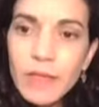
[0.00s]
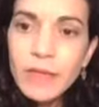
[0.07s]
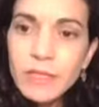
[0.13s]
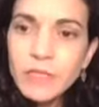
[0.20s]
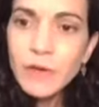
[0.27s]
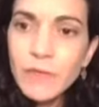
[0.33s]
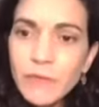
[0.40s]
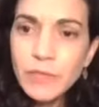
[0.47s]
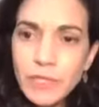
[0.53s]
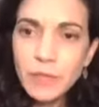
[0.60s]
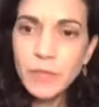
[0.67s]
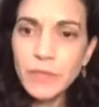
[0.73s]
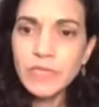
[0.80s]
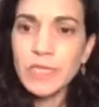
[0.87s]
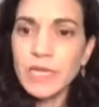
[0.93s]
So for
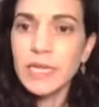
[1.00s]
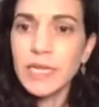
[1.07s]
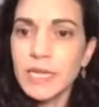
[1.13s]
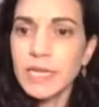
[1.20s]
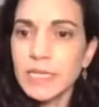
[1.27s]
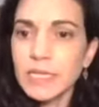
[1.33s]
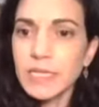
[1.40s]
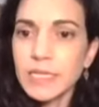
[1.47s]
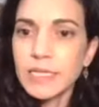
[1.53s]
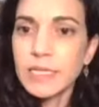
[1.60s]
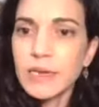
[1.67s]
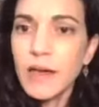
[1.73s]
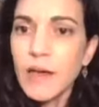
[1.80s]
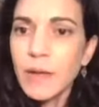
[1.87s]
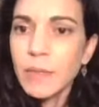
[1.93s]
some reason I can't see the
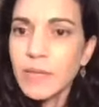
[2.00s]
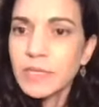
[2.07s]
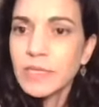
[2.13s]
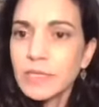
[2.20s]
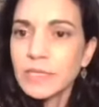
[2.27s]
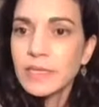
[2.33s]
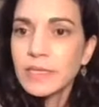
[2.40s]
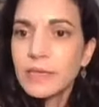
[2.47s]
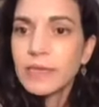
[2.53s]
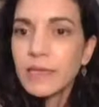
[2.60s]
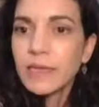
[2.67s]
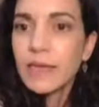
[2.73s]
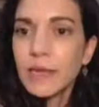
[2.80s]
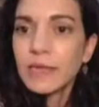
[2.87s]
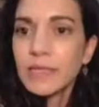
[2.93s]
comments
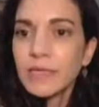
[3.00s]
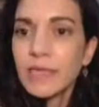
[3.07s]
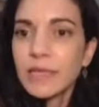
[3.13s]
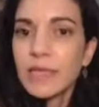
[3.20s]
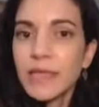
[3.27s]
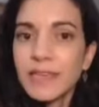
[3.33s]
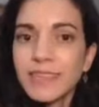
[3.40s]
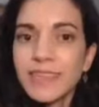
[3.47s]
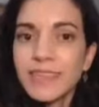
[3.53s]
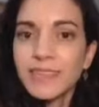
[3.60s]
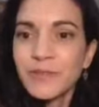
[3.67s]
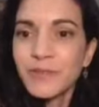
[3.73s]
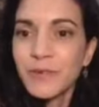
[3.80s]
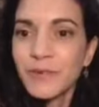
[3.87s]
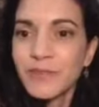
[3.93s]
unless I
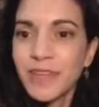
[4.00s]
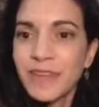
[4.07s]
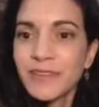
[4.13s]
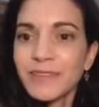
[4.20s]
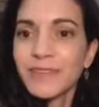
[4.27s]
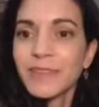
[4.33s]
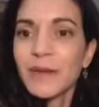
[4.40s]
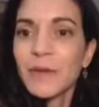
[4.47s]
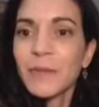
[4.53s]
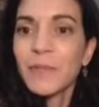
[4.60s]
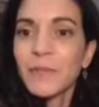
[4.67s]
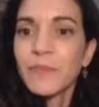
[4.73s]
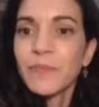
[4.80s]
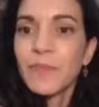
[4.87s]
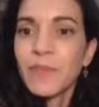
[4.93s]
scroll down.
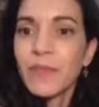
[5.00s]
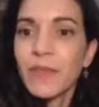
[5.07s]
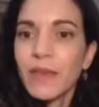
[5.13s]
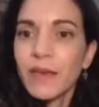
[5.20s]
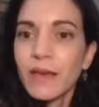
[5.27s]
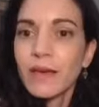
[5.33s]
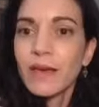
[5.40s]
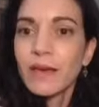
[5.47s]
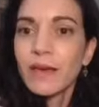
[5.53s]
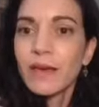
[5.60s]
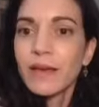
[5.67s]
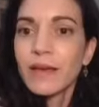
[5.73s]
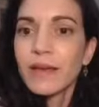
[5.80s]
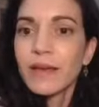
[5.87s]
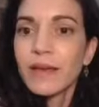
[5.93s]
So
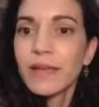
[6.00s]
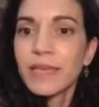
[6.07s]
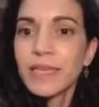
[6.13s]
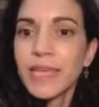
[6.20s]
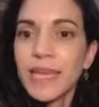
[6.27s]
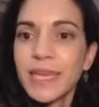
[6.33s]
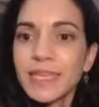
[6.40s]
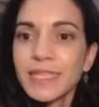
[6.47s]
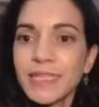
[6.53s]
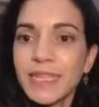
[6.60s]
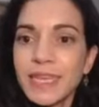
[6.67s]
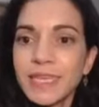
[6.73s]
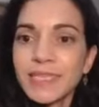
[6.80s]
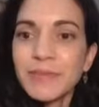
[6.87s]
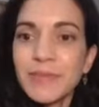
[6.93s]
yes,
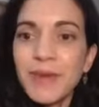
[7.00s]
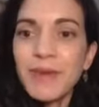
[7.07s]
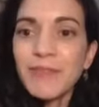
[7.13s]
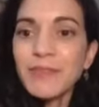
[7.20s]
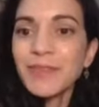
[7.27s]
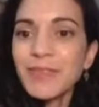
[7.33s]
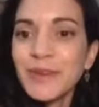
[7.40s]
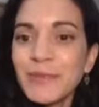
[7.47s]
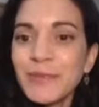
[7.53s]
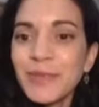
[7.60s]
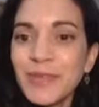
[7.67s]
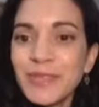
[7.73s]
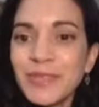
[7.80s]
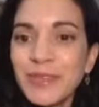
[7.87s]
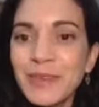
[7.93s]
Cassie, beveled soap
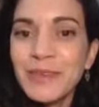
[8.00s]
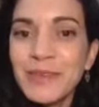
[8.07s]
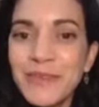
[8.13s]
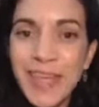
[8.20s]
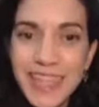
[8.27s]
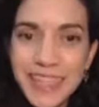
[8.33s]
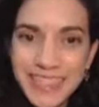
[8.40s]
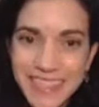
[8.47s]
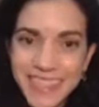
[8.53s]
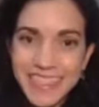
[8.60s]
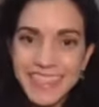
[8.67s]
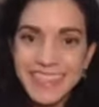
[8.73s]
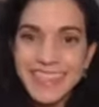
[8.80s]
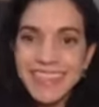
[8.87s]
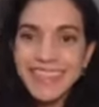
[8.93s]
looks so
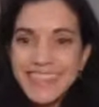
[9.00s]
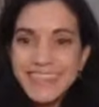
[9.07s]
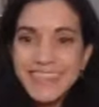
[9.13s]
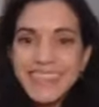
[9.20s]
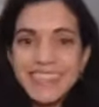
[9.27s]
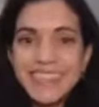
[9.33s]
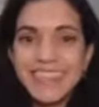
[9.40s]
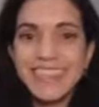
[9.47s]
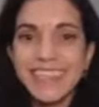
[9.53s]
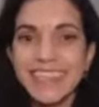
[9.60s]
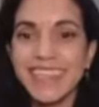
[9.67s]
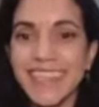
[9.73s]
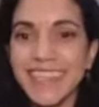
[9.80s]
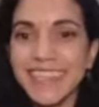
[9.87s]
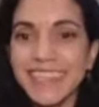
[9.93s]
fancy, doesn't it?
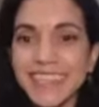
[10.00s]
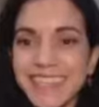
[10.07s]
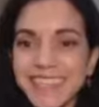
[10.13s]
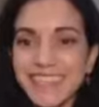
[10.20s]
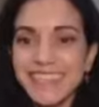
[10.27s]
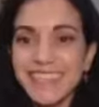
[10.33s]
Yes.